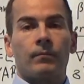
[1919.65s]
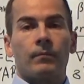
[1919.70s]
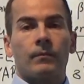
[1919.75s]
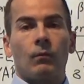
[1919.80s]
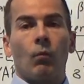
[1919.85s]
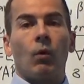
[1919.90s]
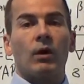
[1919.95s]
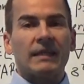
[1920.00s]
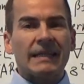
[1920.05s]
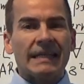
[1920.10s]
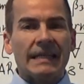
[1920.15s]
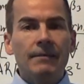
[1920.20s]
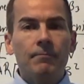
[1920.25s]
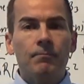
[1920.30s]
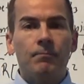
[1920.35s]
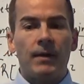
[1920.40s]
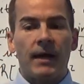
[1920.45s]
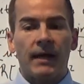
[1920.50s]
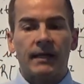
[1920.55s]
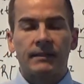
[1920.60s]
What
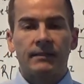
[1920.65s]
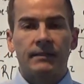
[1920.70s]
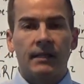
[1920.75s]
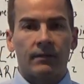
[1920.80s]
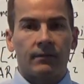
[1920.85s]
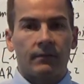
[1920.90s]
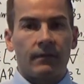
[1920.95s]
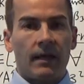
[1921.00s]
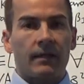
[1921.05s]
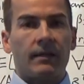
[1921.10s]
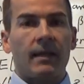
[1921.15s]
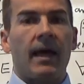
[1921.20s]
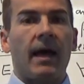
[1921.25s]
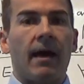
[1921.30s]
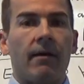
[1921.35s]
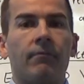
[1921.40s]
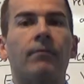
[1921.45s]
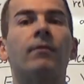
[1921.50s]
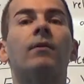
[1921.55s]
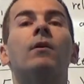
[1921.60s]
impact does that
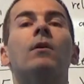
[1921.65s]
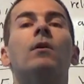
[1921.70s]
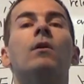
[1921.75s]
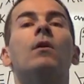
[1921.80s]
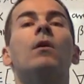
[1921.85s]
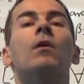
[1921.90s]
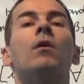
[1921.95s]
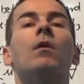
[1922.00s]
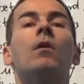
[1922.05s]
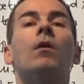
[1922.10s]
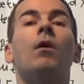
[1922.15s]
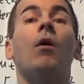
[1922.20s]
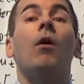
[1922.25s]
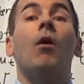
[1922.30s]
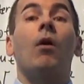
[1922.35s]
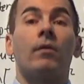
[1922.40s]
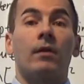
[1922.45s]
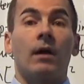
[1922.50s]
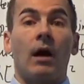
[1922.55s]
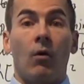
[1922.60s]
have
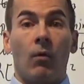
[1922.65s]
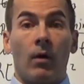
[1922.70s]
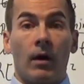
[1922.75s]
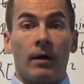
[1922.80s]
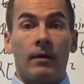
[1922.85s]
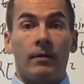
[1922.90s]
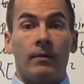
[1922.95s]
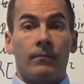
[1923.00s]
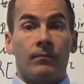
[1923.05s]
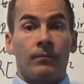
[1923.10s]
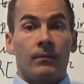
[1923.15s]
on our